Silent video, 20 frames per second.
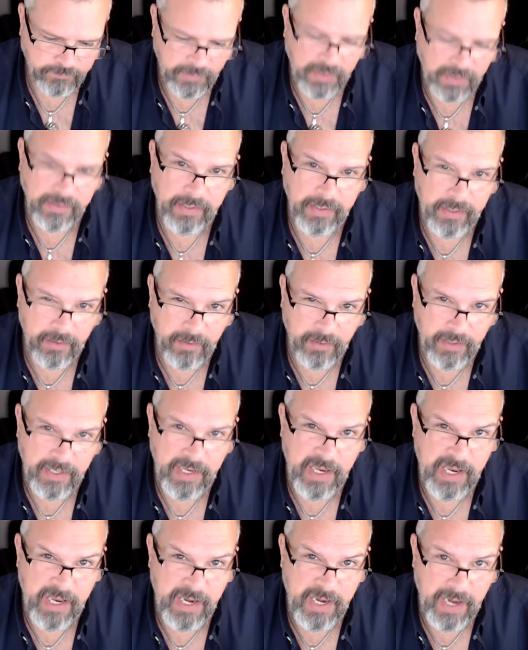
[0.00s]
A little
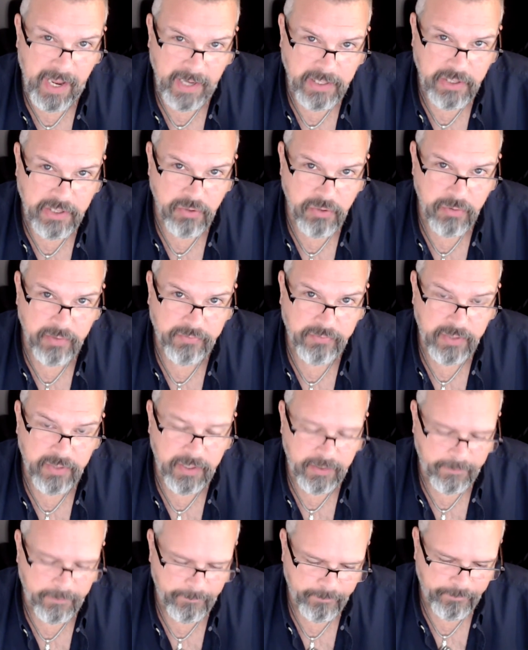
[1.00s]

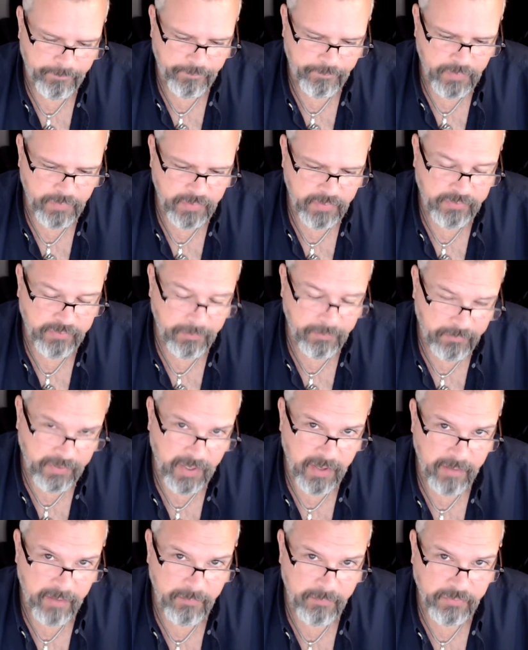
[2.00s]
inaccuracy
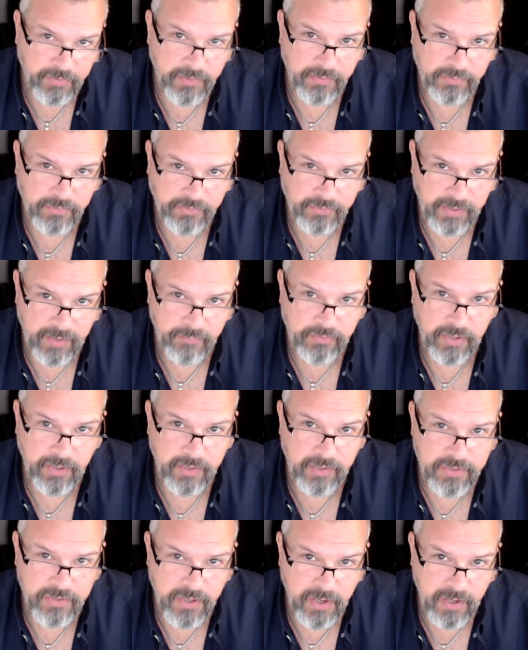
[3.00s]
sometimes saves
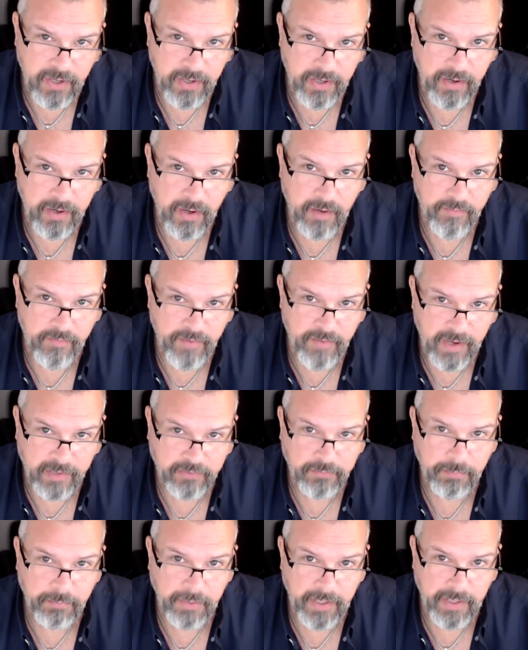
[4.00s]
a ton of
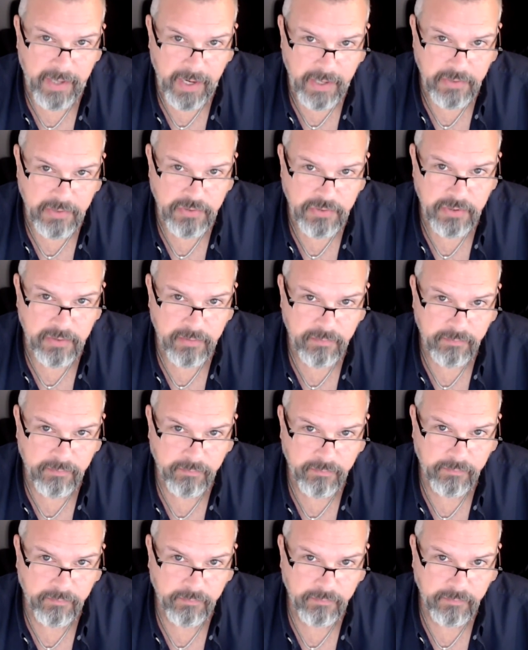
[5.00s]
explanation.
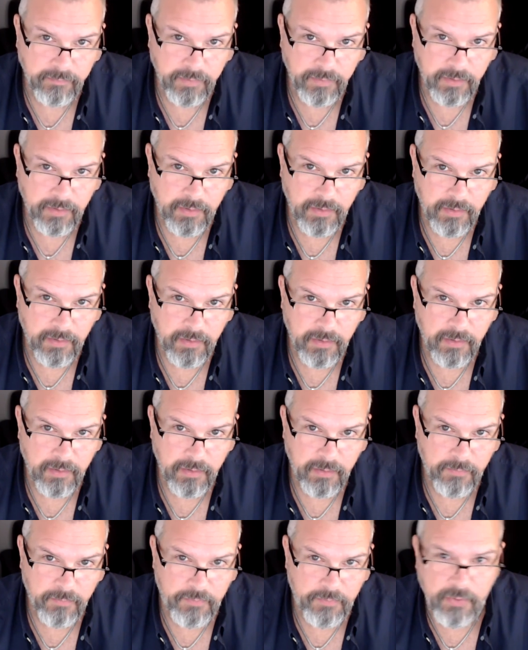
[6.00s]

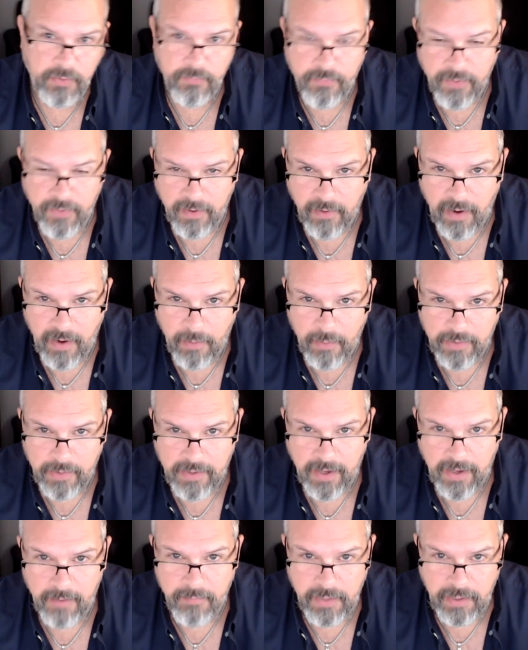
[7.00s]
If you can figure out what
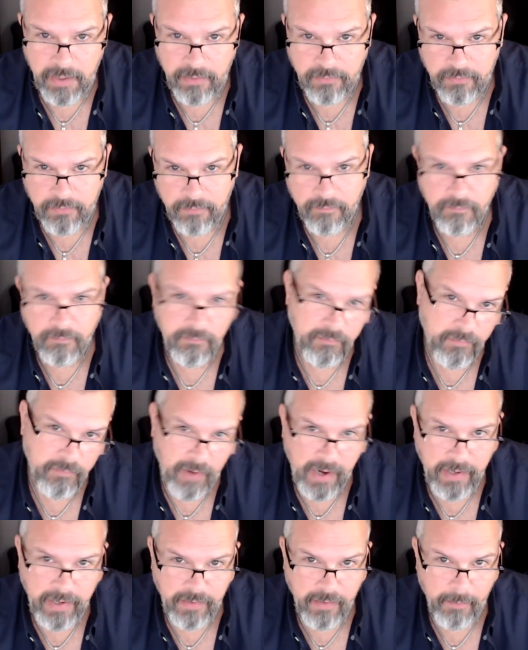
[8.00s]
that means,
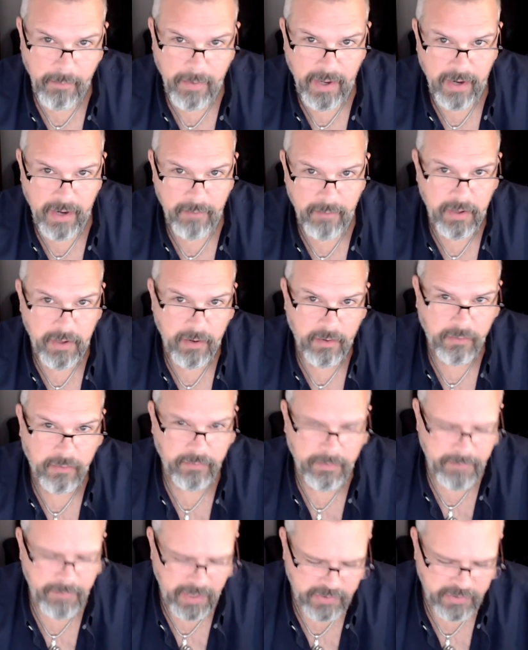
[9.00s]
write it in the bottom here because
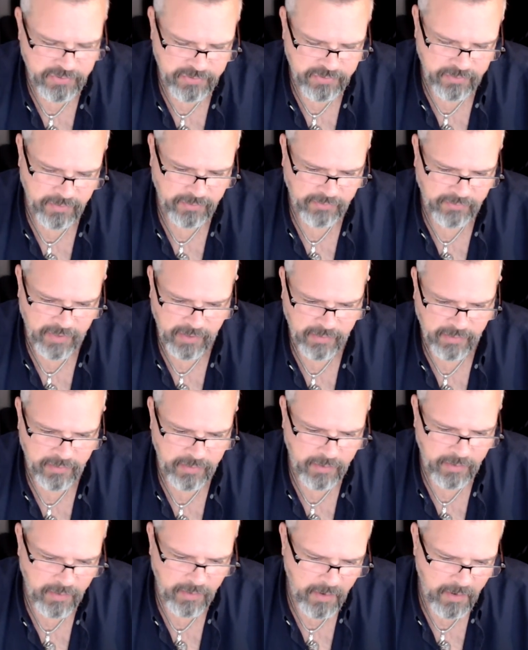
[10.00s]
I'm not sure exactly